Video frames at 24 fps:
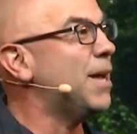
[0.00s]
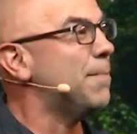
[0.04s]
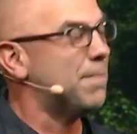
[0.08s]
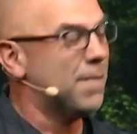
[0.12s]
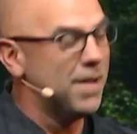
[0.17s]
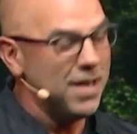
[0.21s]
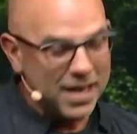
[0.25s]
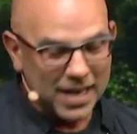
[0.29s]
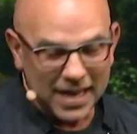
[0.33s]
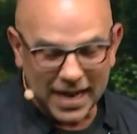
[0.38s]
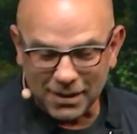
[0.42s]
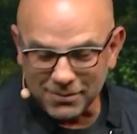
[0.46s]
up
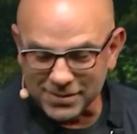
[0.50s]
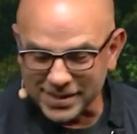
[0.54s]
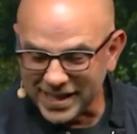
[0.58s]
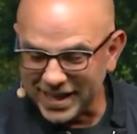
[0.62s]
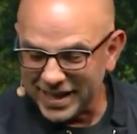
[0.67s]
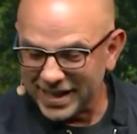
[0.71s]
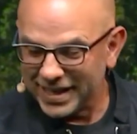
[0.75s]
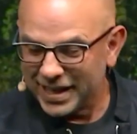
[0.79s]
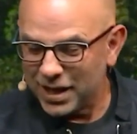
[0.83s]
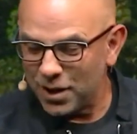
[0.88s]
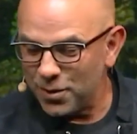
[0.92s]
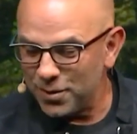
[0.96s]
and I was
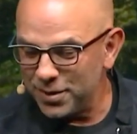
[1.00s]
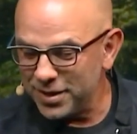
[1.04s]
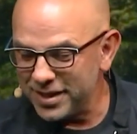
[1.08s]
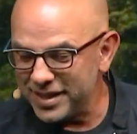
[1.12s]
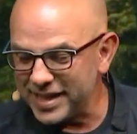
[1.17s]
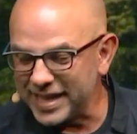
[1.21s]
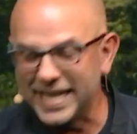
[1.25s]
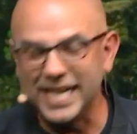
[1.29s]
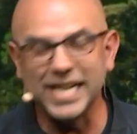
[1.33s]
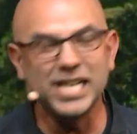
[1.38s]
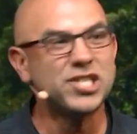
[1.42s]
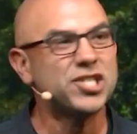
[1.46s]
gonna go
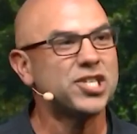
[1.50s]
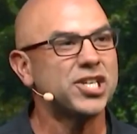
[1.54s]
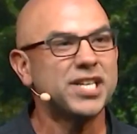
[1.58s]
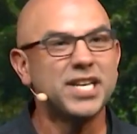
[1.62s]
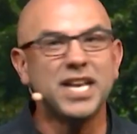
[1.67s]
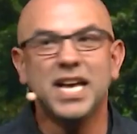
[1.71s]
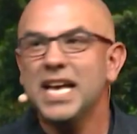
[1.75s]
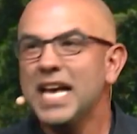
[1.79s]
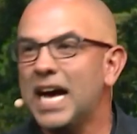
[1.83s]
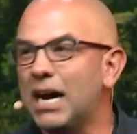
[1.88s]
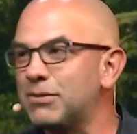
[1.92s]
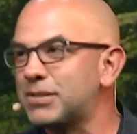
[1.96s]
into the
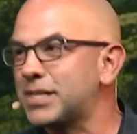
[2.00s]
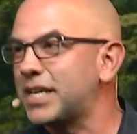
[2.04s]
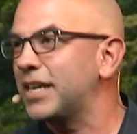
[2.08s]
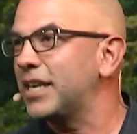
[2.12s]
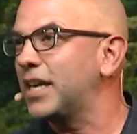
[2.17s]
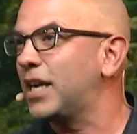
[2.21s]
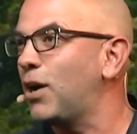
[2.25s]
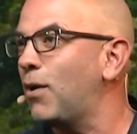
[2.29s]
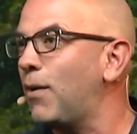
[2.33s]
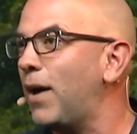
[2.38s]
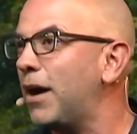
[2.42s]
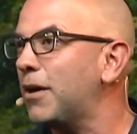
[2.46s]
kitchen. I was
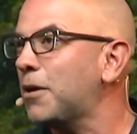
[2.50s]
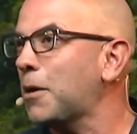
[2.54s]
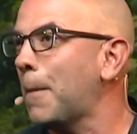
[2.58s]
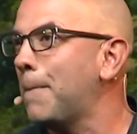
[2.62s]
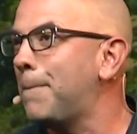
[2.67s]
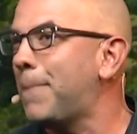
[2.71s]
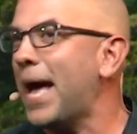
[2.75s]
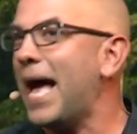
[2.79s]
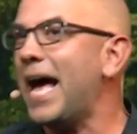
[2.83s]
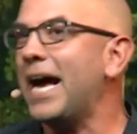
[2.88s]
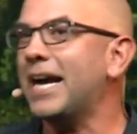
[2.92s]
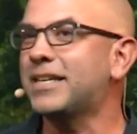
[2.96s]
gonna go out
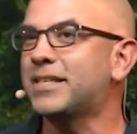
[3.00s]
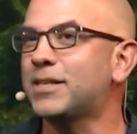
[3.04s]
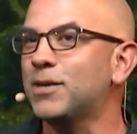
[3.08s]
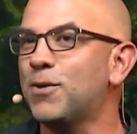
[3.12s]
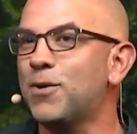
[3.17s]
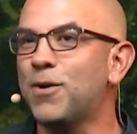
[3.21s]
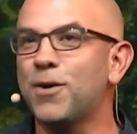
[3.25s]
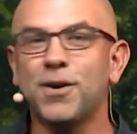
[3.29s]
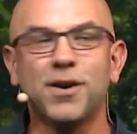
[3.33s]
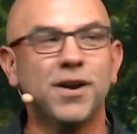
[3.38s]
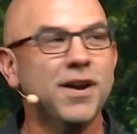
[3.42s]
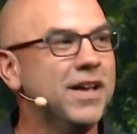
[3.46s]
our back
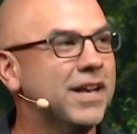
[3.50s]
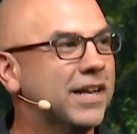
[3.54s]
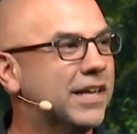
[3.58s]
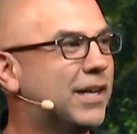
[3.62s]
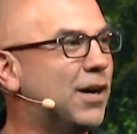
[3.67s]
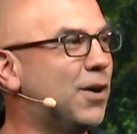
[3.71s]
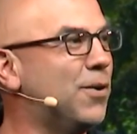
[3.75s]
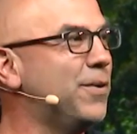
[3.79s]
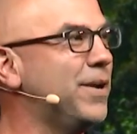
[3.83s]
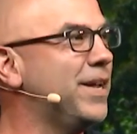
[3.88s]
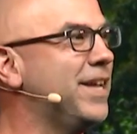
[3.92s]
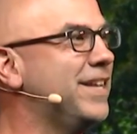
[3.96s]
door,
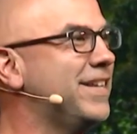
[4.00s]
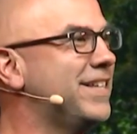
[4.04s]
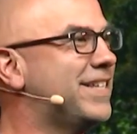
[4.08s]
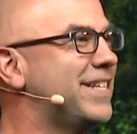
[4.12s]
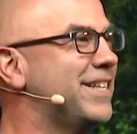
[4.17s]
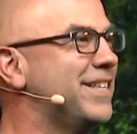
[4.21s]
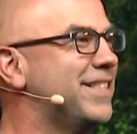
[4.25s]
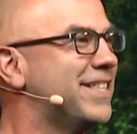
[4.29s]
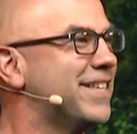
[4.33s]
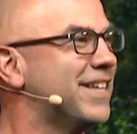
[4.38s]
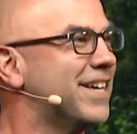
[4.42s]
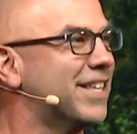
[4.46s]
go
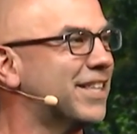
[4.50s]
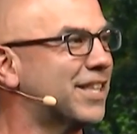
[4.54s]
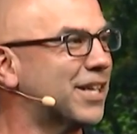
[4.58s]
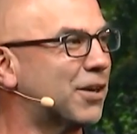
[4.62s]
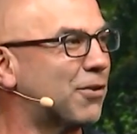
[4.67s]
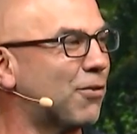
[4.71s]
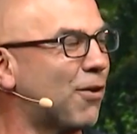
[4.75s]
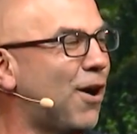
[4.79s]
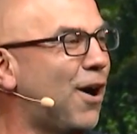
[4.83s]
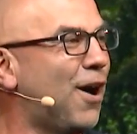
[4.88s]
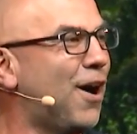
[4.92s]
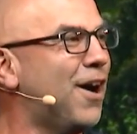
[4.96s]
into the, the
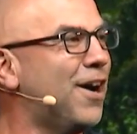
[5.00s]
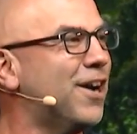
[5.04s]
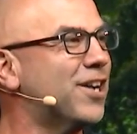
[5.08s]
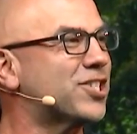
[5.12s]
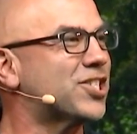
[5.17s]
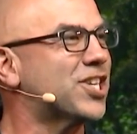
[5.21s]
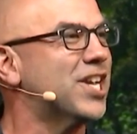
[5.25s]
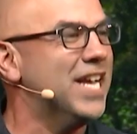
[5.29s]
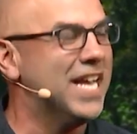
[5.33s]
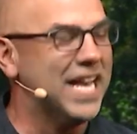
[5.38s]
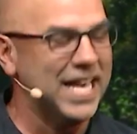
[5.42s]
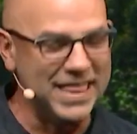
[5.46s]

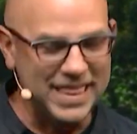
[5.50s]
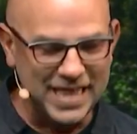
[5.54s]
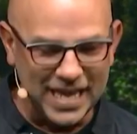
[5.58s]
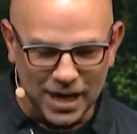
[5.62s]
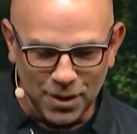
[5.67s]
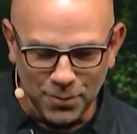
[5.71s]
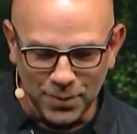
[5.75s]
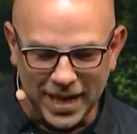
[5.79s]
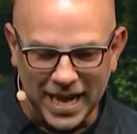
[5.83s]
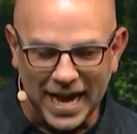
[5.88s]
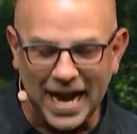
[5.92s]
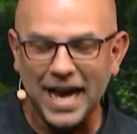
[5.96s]
garage, and
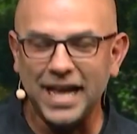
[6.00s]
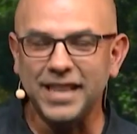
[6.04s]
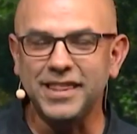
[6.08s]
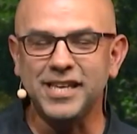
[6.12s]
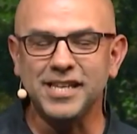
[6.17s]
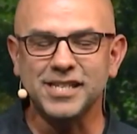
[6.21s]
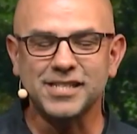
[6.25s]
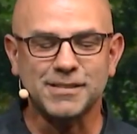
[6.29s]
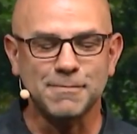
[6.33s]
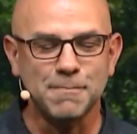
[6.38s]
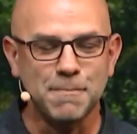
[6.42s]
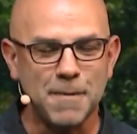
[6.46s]
there we had
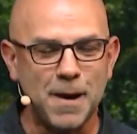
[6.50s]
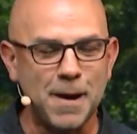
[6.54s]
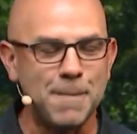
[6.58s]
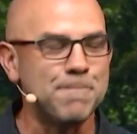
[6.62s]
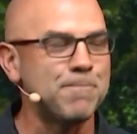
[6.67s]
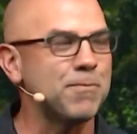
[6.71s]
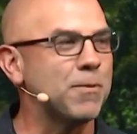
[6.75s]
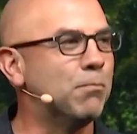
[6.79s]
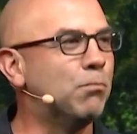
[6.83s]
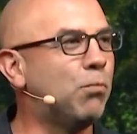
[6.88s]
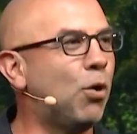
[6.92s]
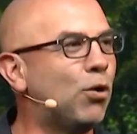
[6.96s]
these
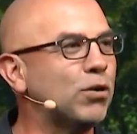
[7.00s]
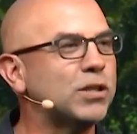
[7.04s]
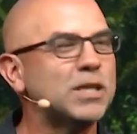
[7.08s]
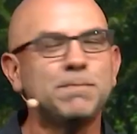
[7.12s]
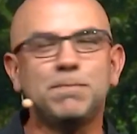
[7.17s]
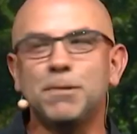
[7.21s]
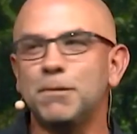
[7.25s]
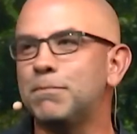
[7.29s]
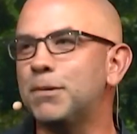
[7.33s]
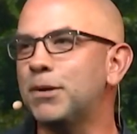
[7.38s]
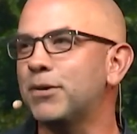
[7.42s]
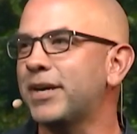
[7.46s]
um,
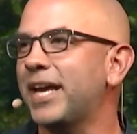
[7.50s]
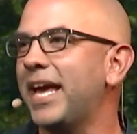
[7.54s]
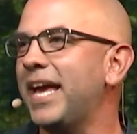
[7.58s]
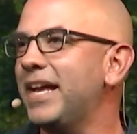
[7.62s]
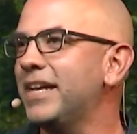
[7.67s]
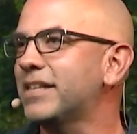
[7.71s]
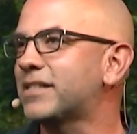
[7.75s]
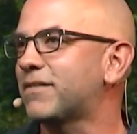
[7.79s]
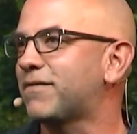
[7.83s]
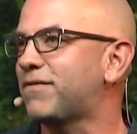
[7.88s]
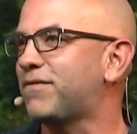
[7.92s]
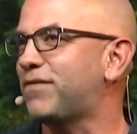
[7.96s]
multiple
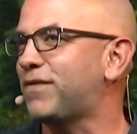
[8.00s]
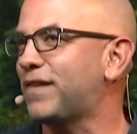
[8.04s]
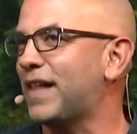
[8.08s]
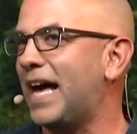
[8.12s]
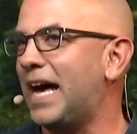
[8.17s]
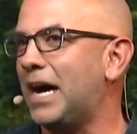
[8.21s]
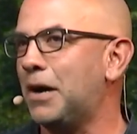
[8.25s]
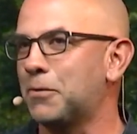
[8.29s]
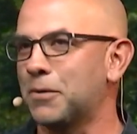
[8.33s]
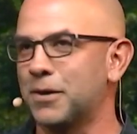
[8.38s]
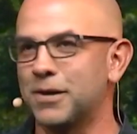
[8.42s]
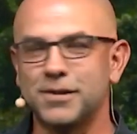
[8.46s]
bouquets of
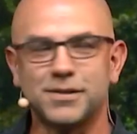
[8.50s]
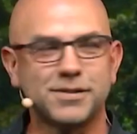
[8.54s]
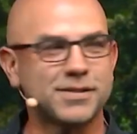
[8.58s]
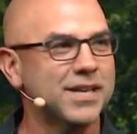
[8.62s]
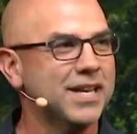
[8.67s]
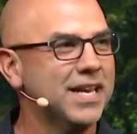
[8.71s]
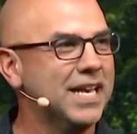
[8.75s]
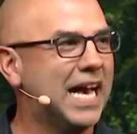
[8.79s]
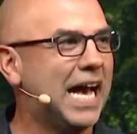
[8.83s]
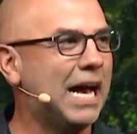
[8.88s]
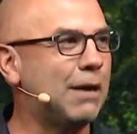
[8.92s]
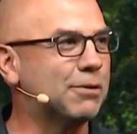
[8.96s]

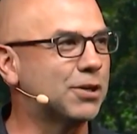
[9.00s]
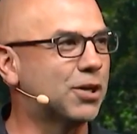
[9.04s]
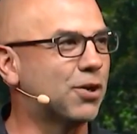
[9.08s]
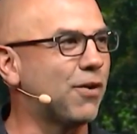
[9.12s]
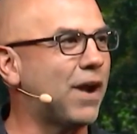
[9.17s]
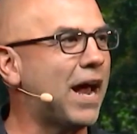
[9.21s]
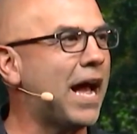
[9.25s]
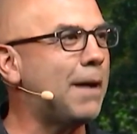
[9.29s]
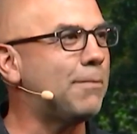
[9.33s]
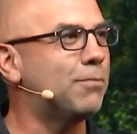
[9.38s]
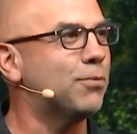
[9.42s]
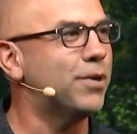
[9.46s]
flowers. I would
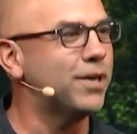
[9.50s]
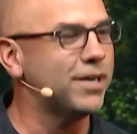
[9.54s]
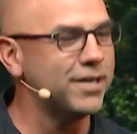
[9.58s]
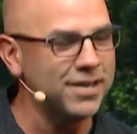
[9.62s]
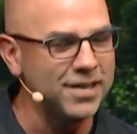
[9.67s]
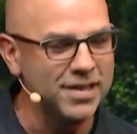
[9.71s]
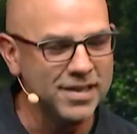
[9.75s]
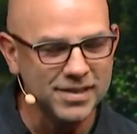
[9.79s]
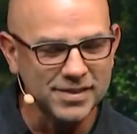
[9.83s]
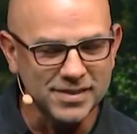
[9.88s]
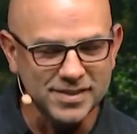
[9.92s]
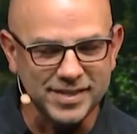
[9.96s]
grab
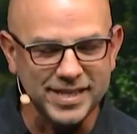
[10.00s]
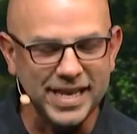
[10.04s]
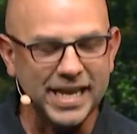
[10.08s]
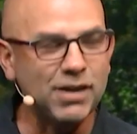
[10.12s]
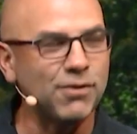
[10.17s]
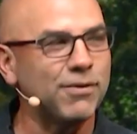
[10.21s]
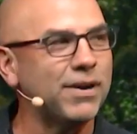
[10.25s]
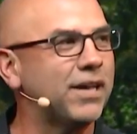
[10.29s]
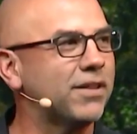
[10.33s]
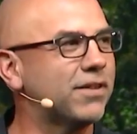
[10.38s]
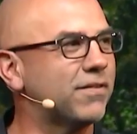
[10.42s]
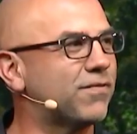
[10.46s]
one,
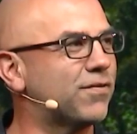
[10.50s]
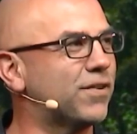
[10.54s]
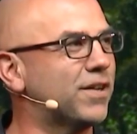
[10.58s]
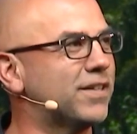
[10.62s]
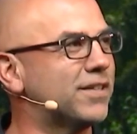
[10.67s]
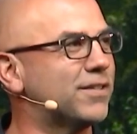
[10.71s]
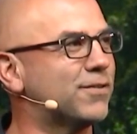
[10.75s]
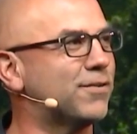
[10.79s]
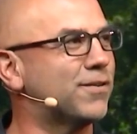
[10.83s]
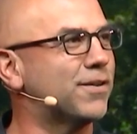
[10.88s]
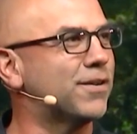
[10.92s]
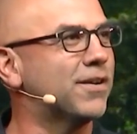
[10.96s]
sneak around the
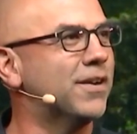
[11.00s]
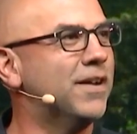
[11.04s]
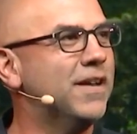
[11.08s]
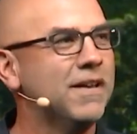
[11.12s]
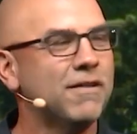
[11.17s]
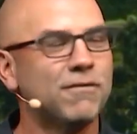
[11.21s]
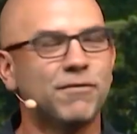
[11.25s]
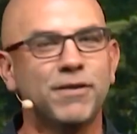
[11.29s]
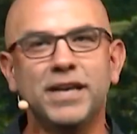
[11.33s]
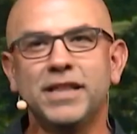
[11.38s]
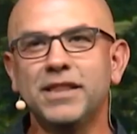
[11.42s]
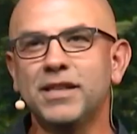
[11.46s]
front door,
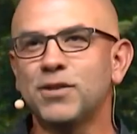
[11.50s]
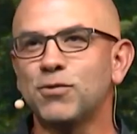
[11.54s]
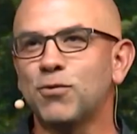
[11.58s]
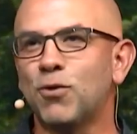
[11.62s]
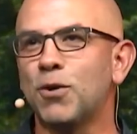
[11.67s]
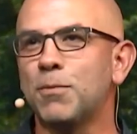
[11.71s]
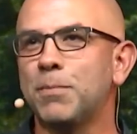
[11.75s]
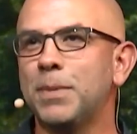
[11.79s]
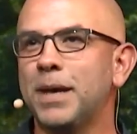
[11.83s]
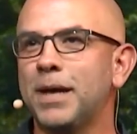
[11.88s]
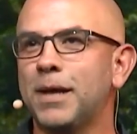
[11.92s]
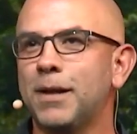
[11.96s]
ring the
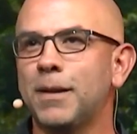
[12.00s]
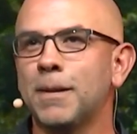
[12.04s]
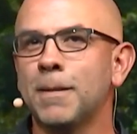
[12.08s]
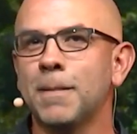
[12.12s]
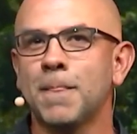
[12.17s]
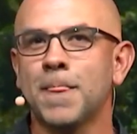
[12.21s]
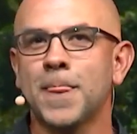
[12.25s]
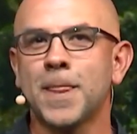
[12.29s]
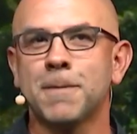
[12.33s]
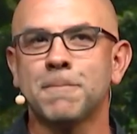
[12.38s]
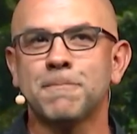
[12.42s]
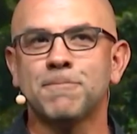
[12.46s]
doorbell.
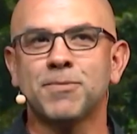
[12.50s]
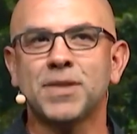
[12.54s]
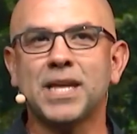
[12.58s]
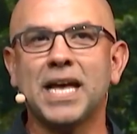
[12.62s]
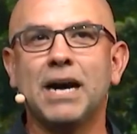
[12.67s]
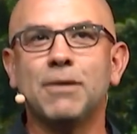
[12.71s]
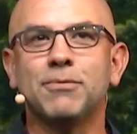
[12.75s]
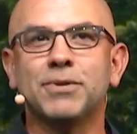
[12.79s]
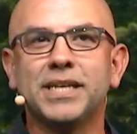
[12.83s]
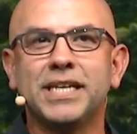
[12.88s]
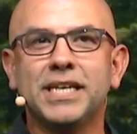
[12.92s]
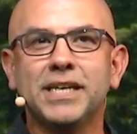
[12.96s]

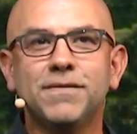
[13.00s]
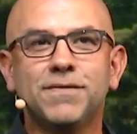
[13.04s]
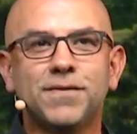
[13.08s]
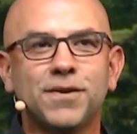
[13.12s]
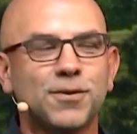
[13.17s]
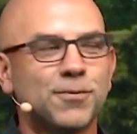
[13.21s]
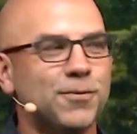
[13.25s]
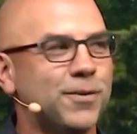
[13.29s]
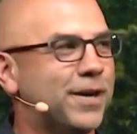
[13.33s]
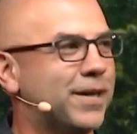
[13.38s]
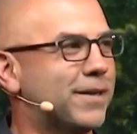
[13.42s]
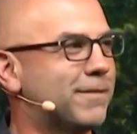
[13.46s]
I would give
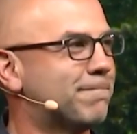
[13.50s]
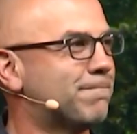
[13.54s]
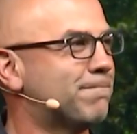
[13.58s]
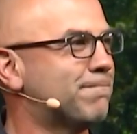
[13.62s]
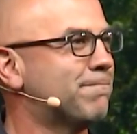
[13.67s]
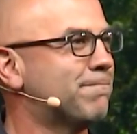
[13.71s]
her one.